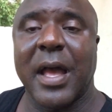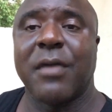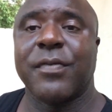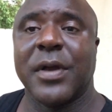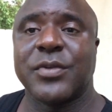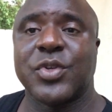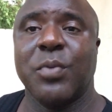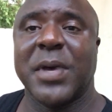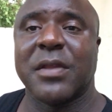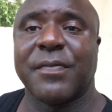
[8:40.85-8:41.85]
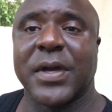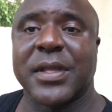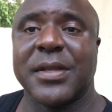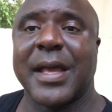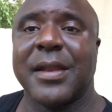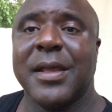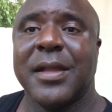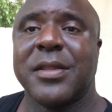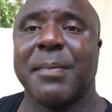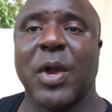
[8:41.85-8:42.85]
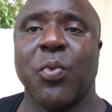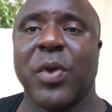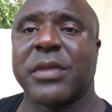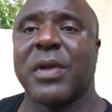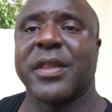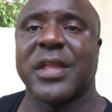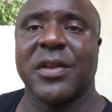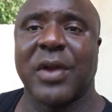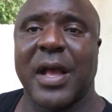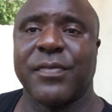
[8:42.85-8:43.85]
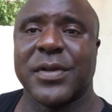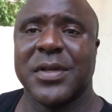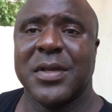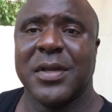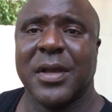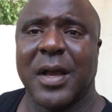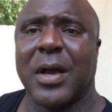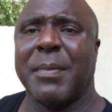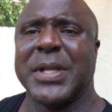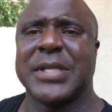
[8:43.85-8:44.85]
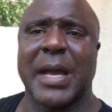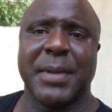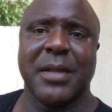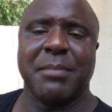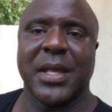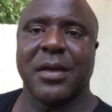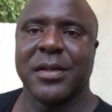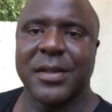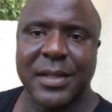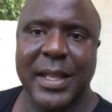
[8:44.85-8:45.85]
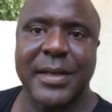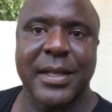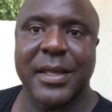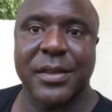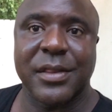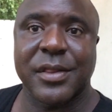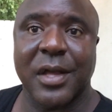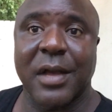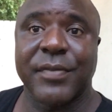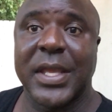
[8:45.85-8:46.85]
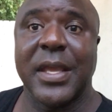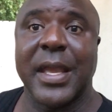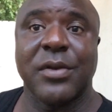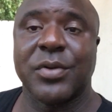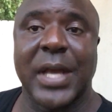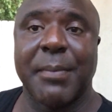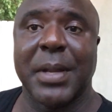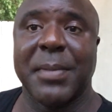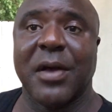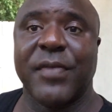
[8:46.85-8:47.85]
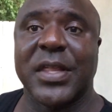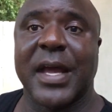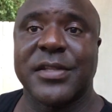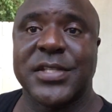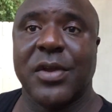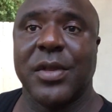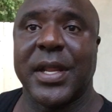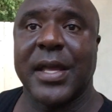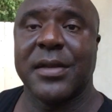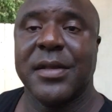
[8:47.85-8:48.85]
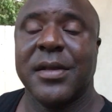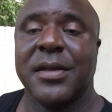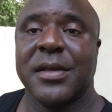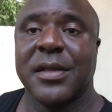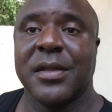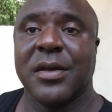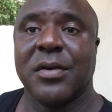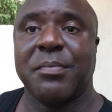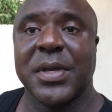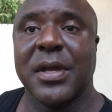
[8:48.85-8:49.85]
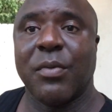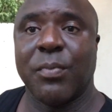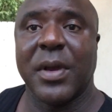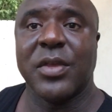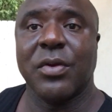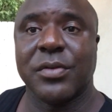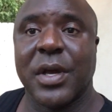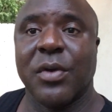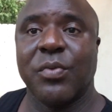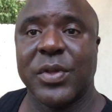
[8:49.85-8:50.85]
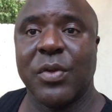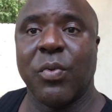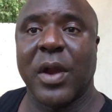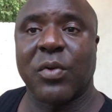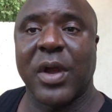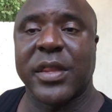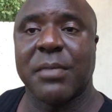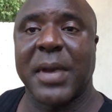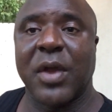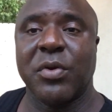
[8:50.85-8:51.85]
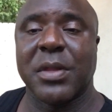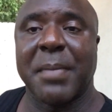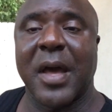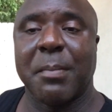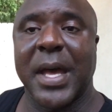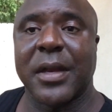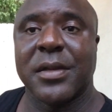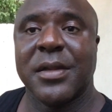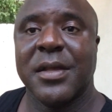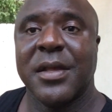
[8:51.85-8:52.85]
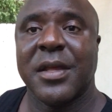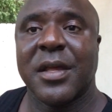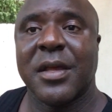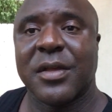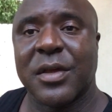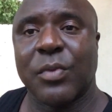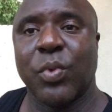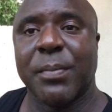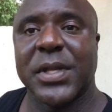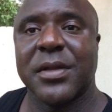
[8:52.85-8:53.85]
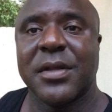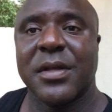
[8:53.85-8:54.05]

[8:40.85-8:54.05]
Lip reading: alpha, not somebody who runs around saying they're alpha. "Oh, I'm a dominant male." That nigga is soft. He ain't no dominant male if he got to tell you that, you know. But you'll know when you run across somebody who's about it. Good woman,